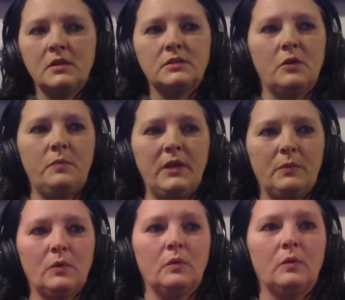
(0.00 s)
so
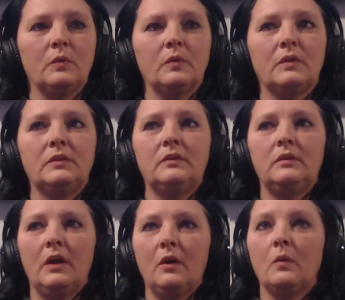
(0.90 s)
people
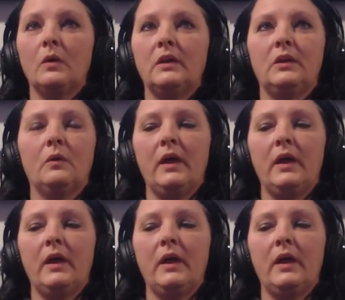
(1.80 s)
no, you know,